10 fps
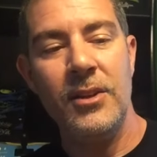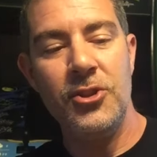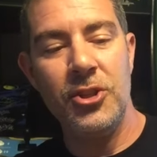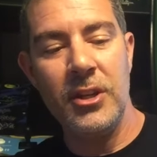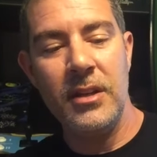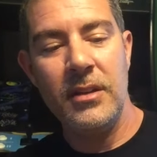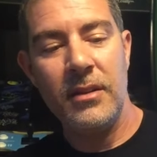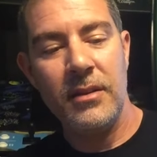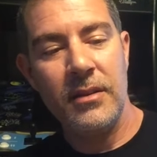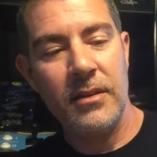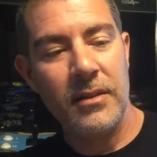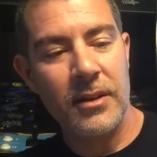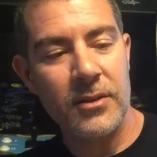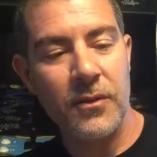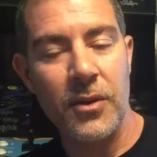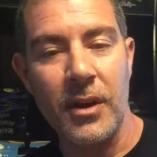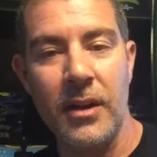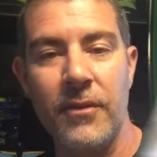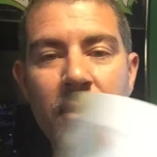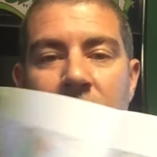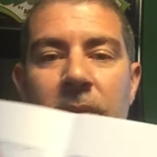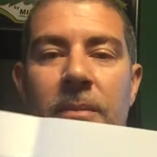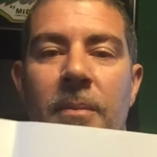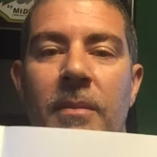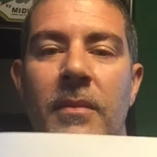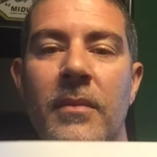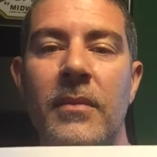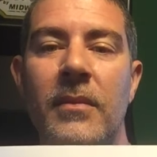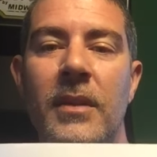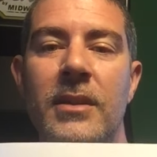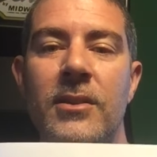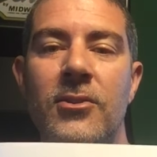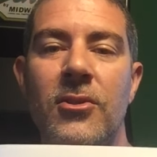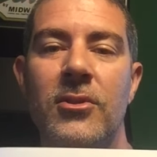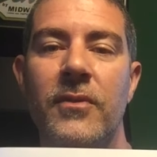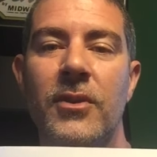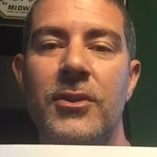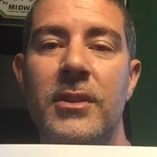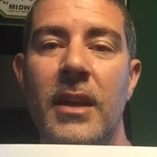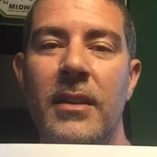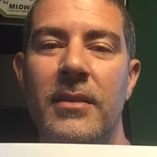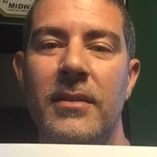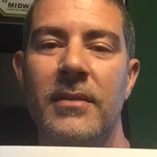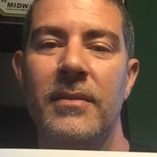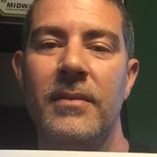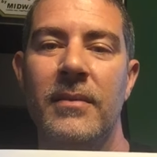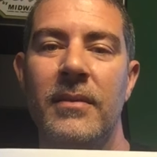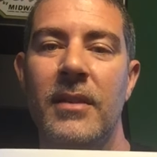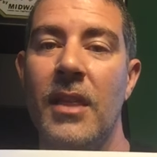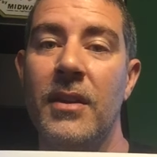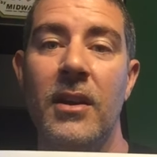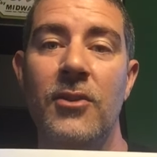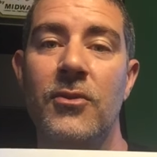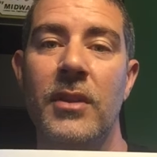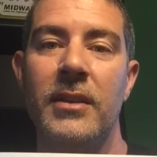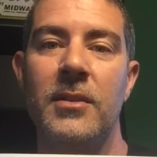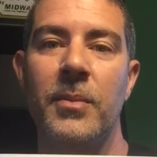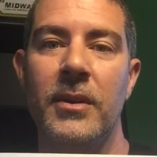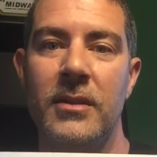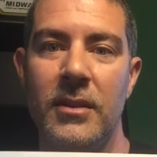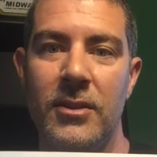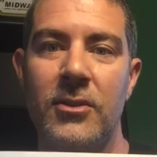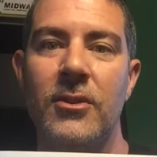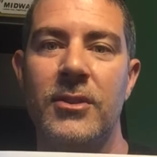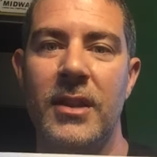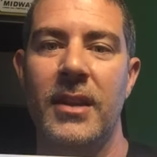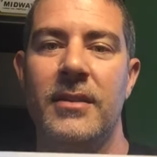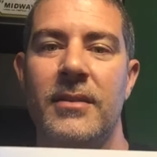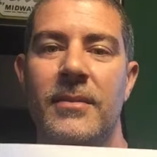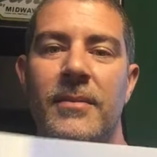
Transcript: G is for the governor. He's in charge of our state. Not the country, that's the president, just our state.